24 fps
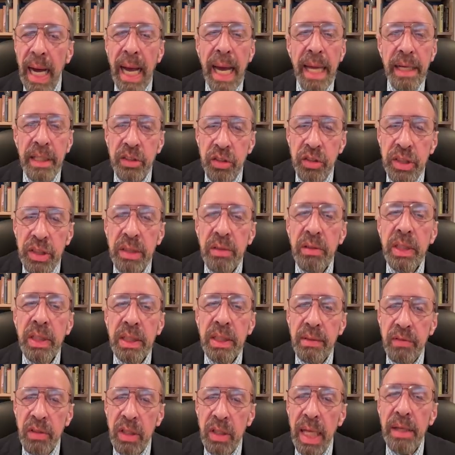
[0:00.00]
I had a
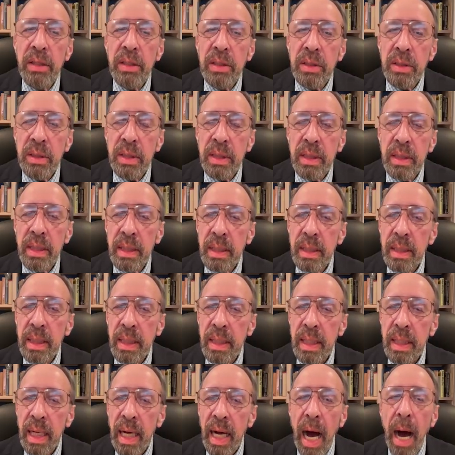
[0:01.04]
series of letters
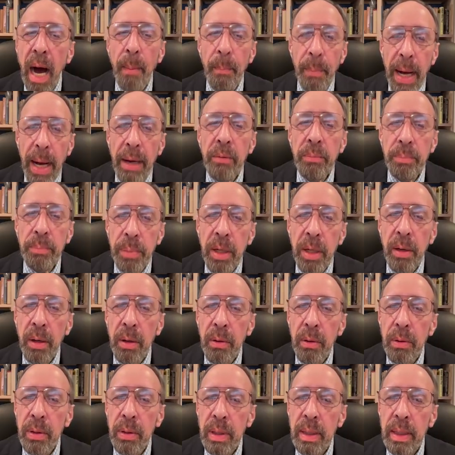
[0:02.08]
about
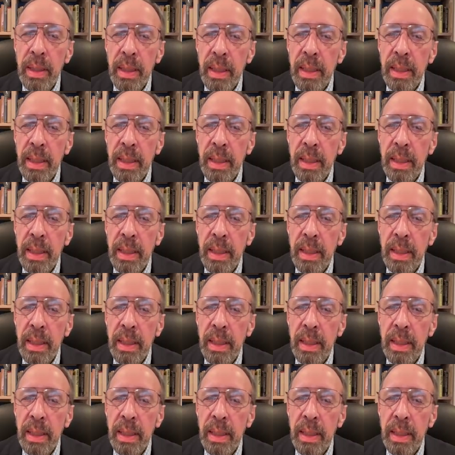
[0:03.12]
Poe